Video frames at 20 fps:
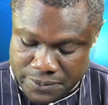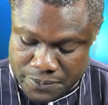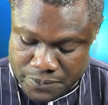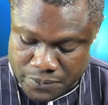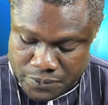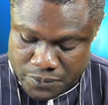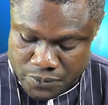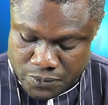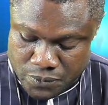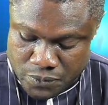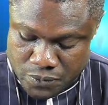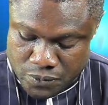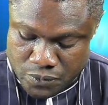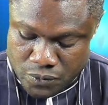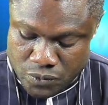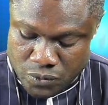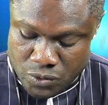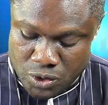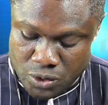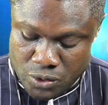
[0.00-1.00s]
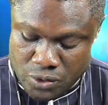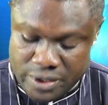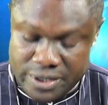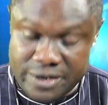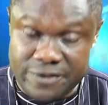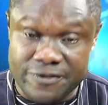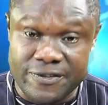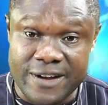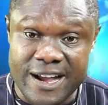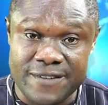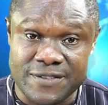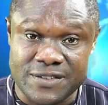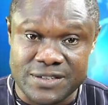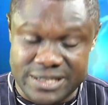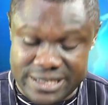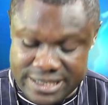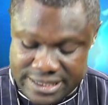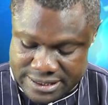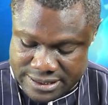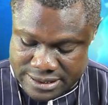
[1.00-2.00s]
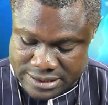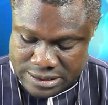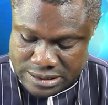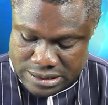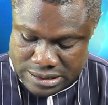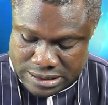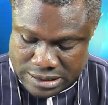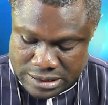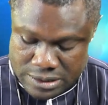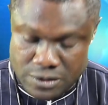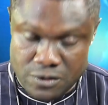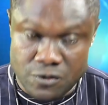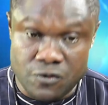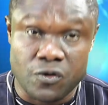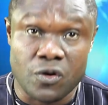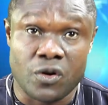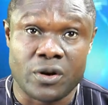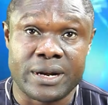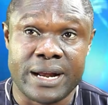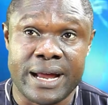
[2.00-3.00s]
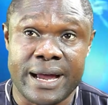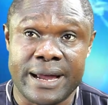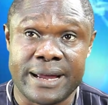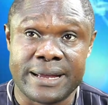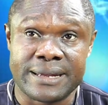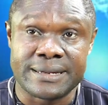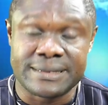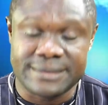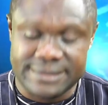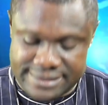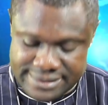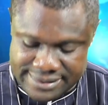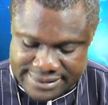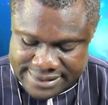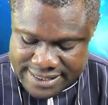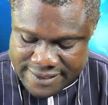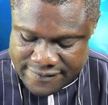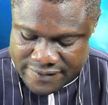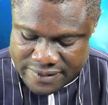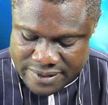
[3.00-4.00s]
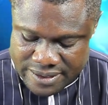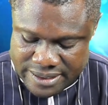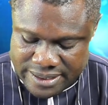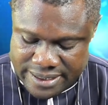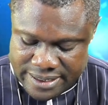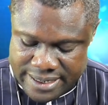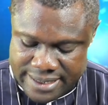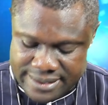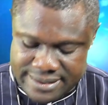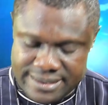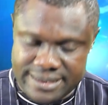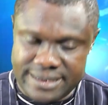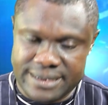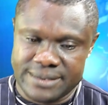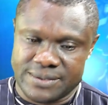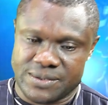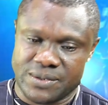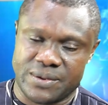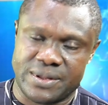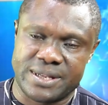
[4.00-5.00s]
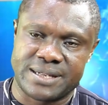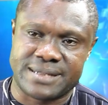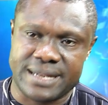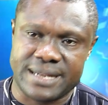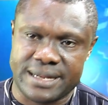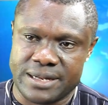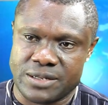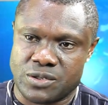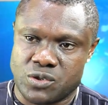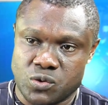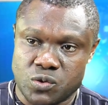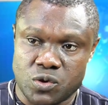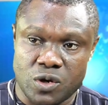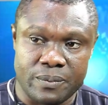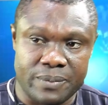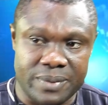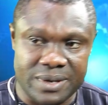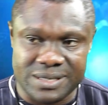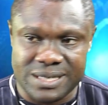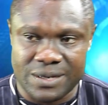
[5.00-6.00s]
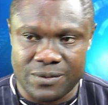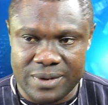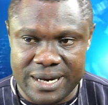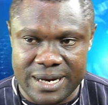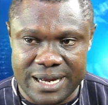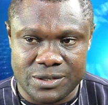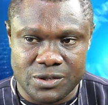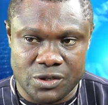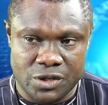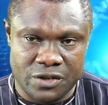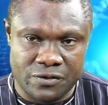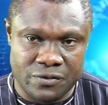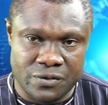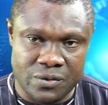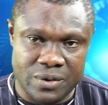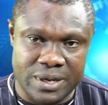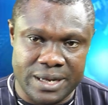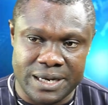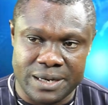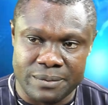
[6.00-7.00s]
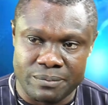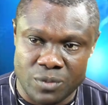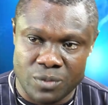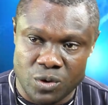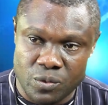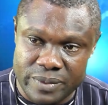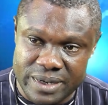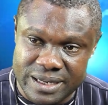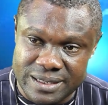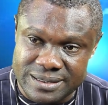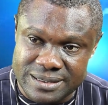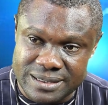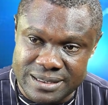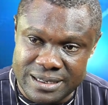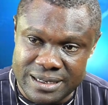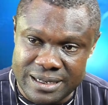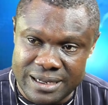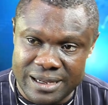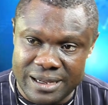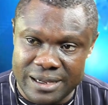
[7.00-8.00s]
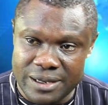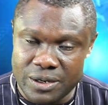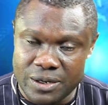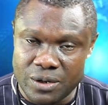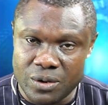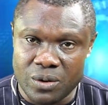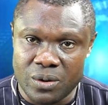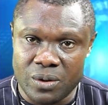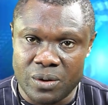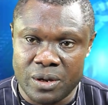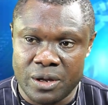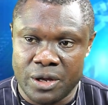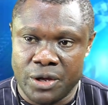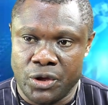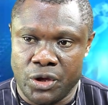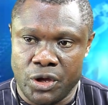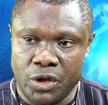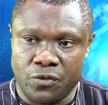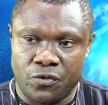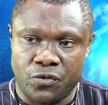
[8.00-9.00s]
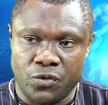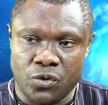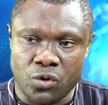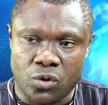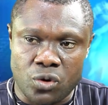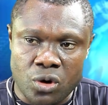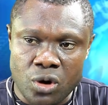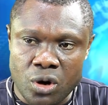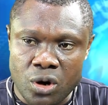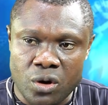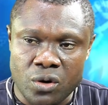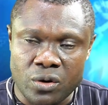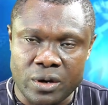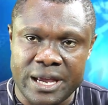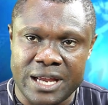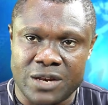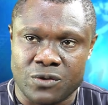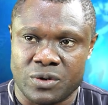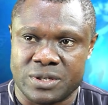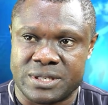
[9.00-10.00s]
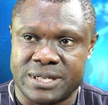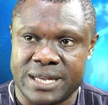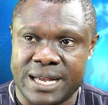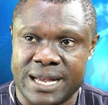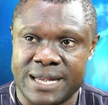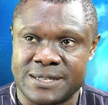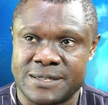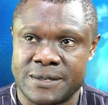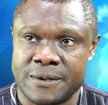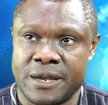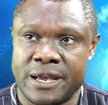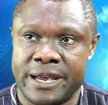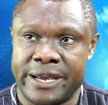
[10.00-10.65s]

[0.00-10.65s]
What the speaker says: 356 4978. So these are the two numbers I would like to give you at the moment. If you call headquarters